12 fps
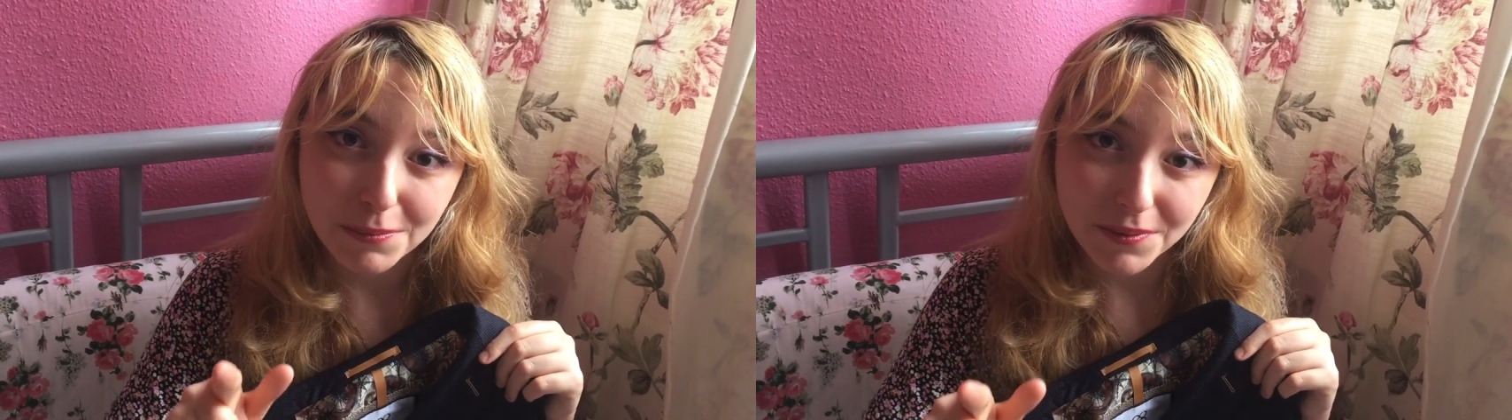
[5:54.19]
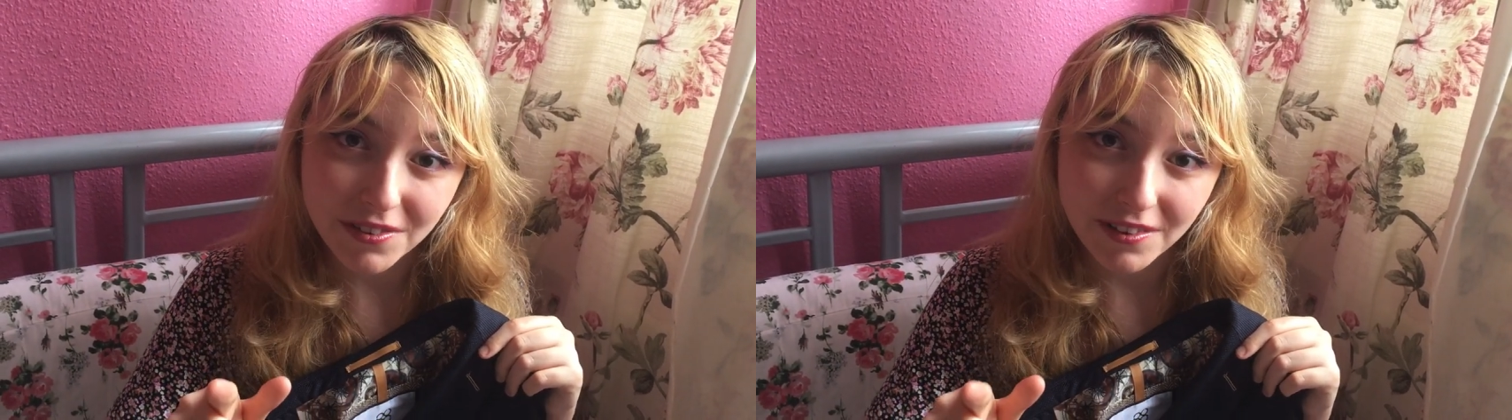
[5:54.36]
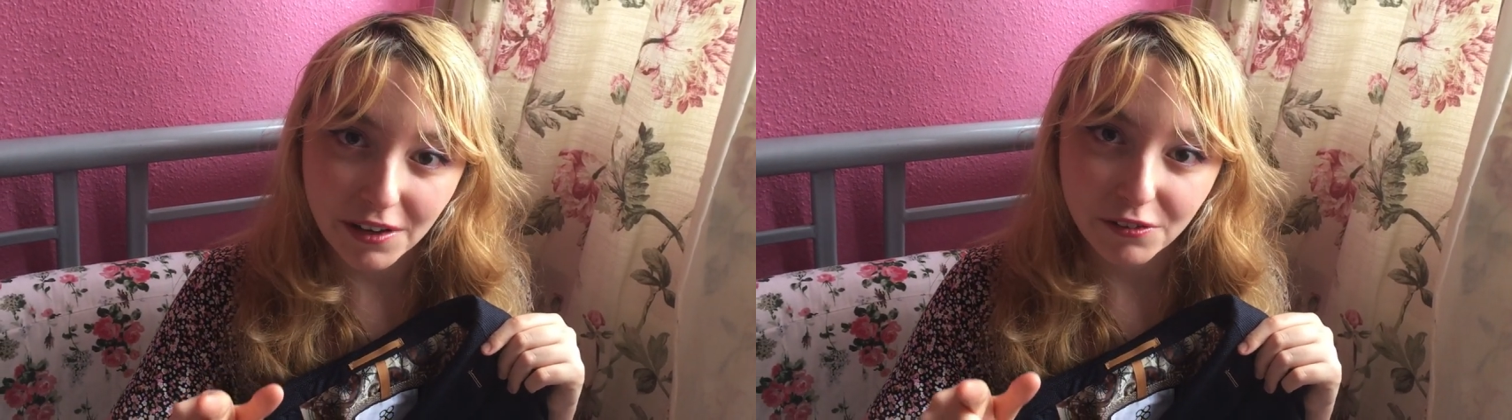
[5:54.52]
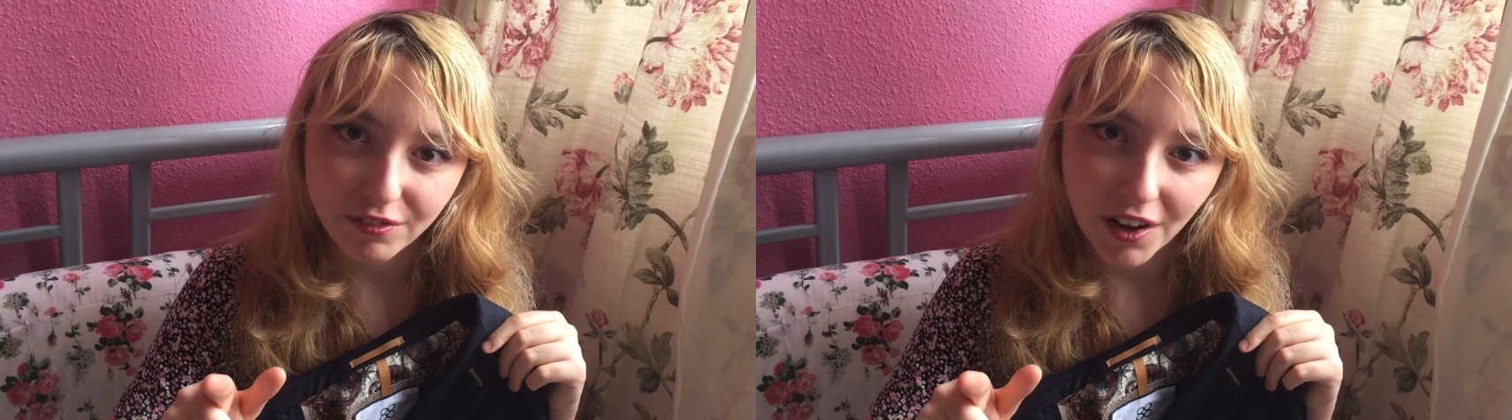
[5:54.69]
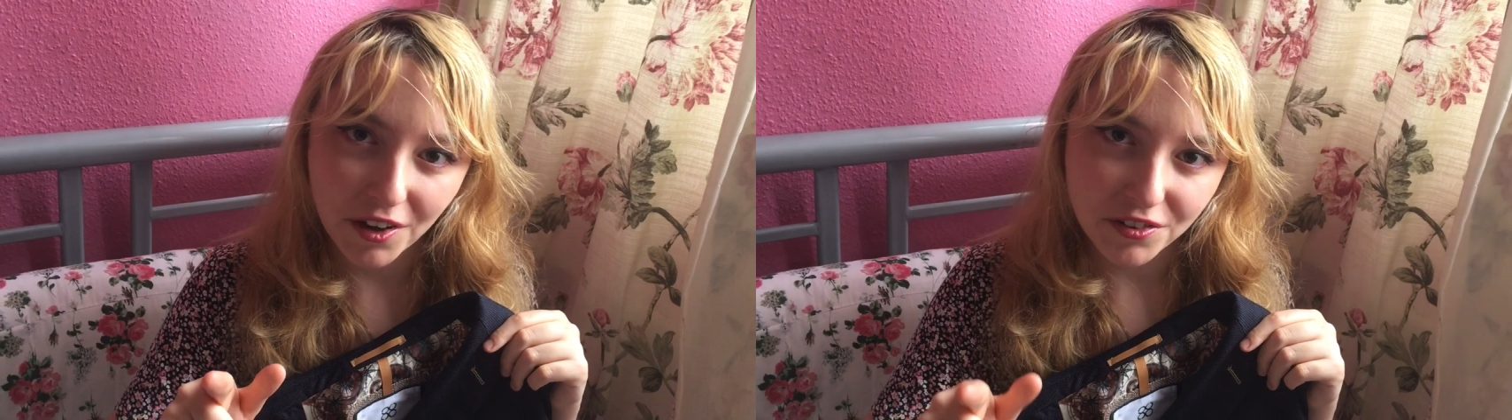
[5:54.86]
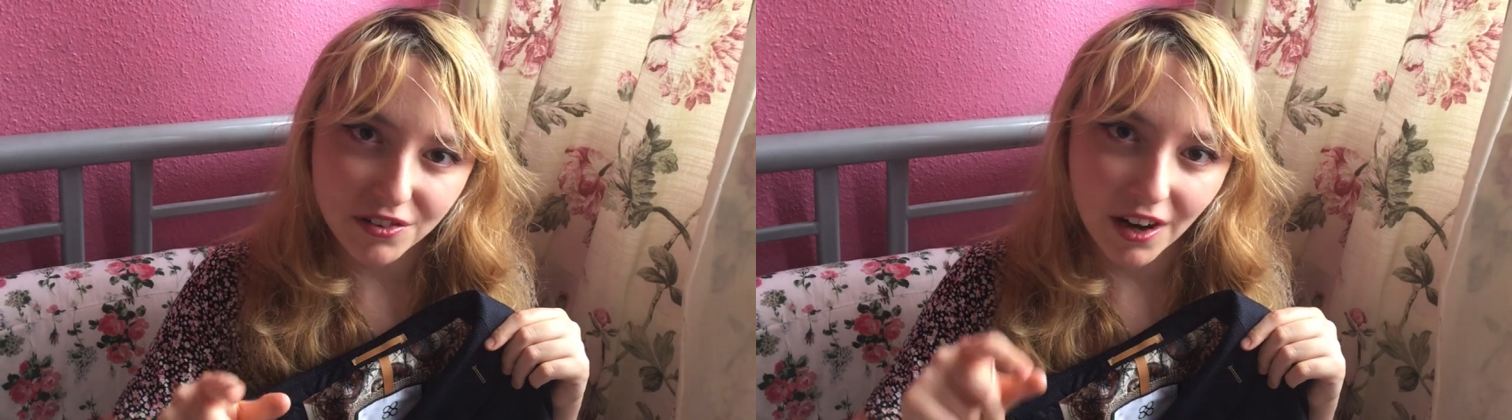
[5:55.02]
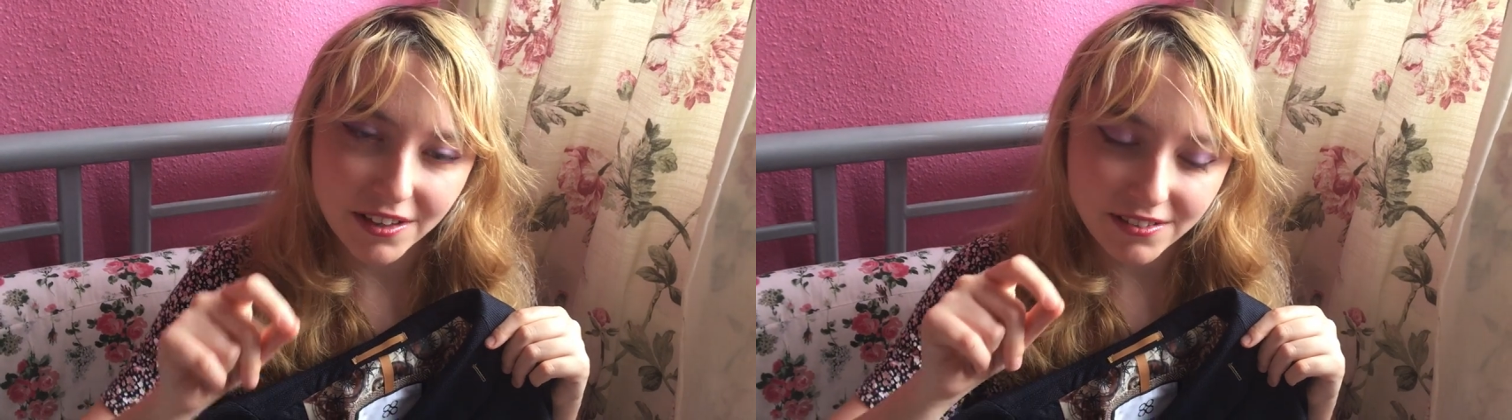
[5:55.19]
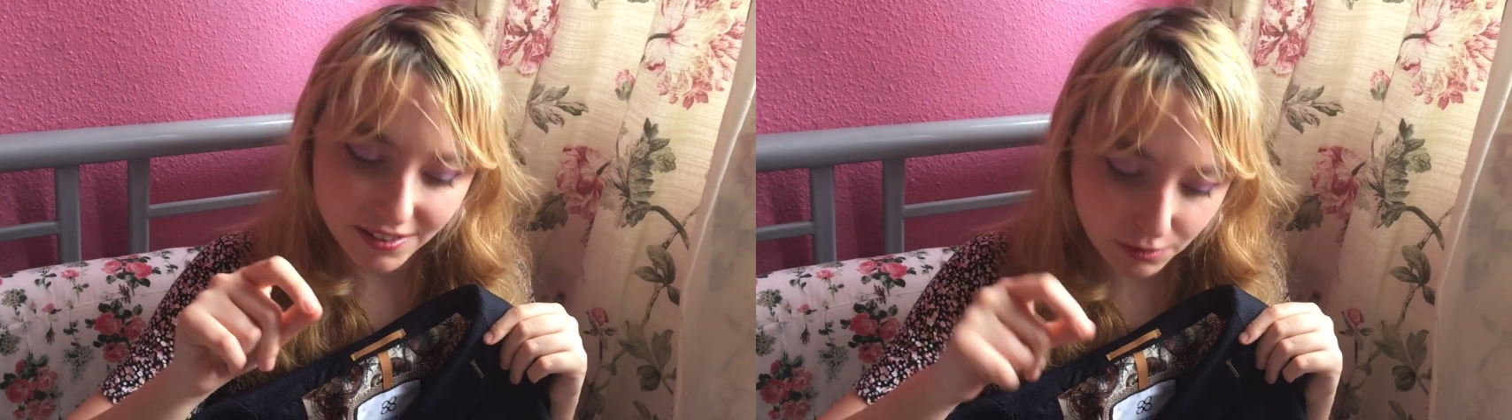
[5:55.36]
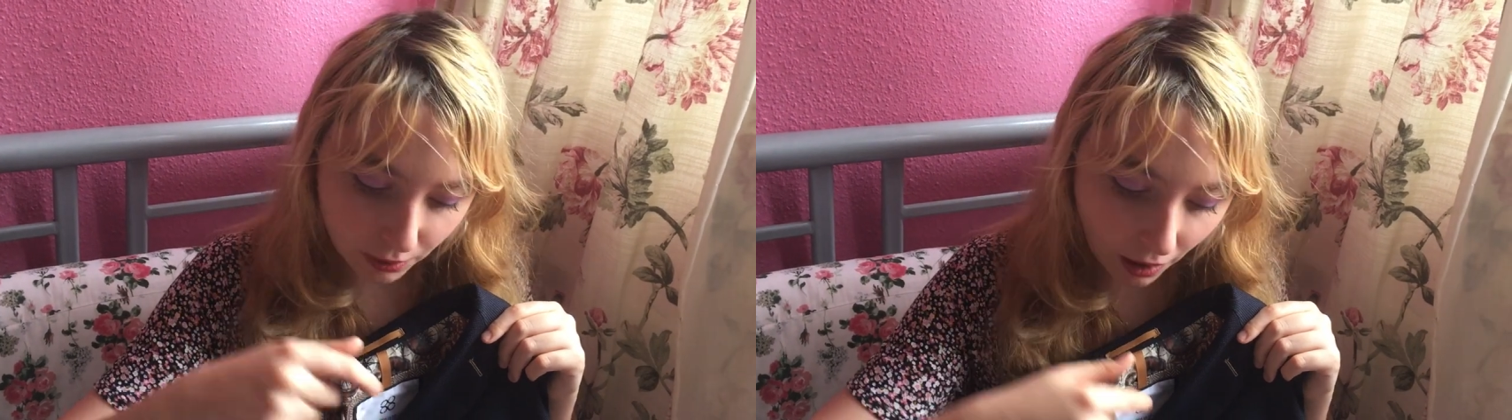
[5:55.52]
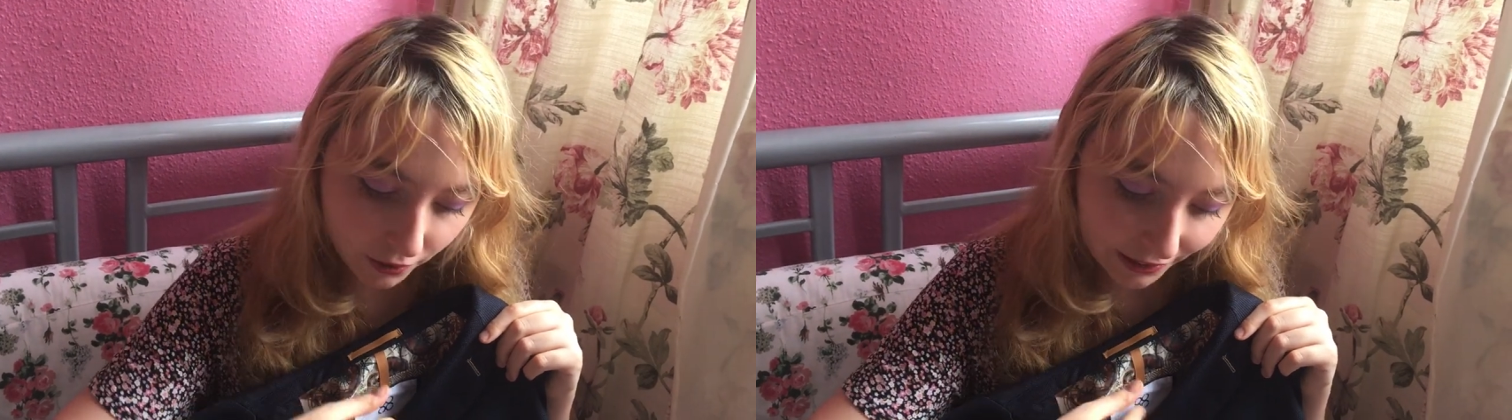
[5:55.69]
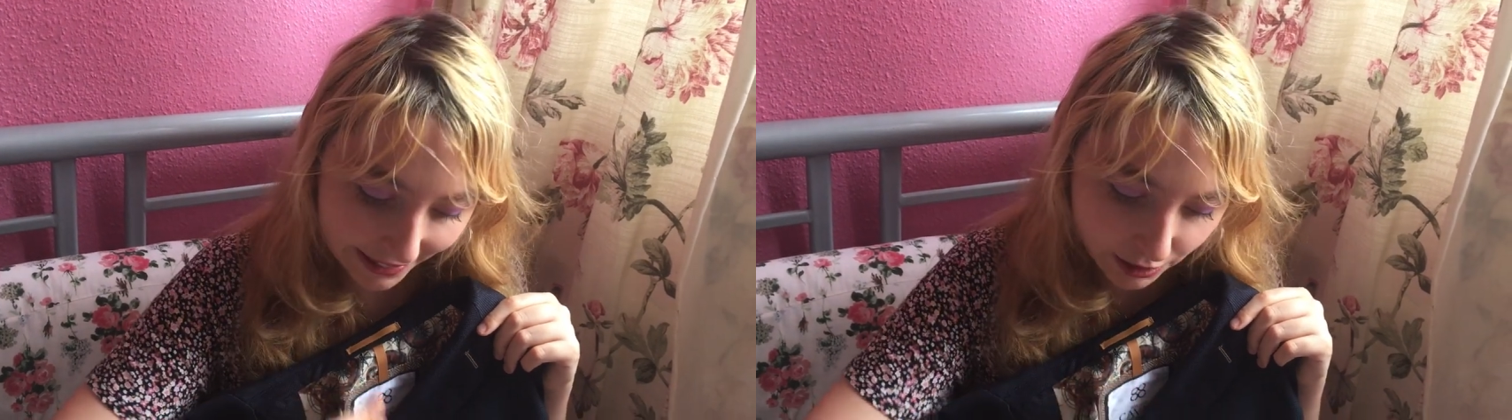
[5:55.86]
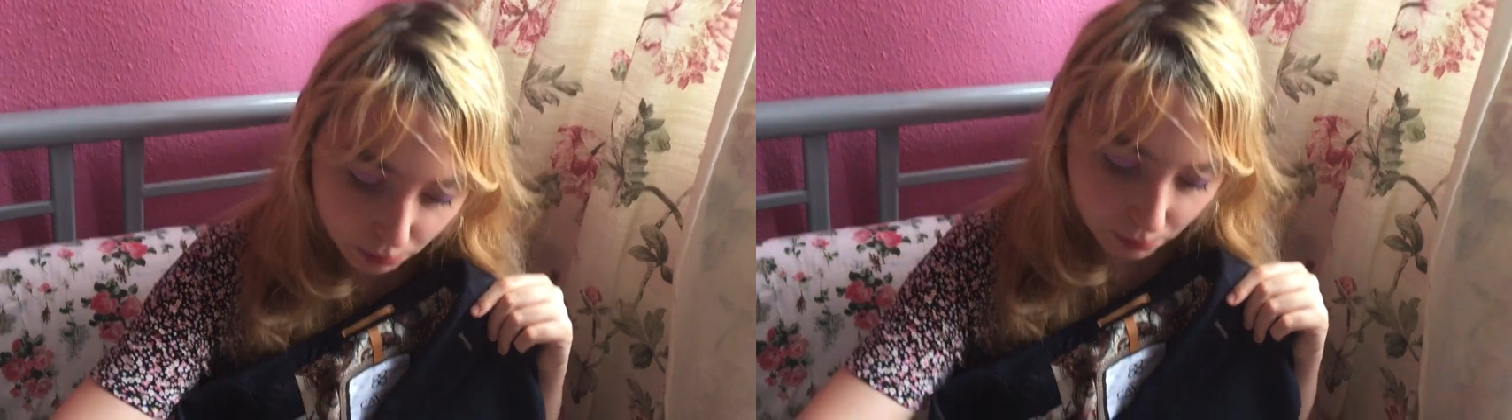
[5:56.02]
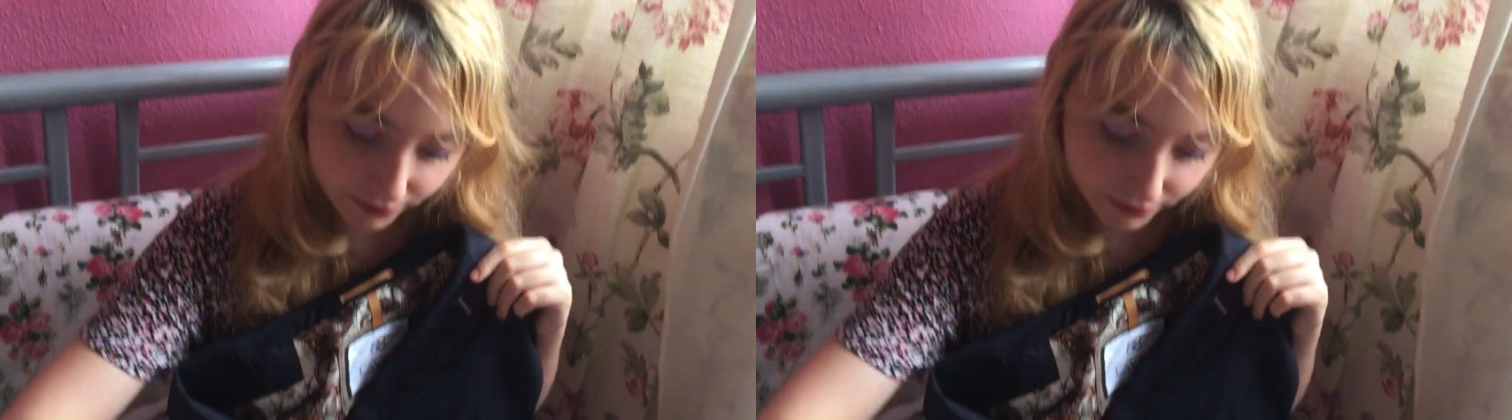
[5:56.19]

mistake first. I did 8 on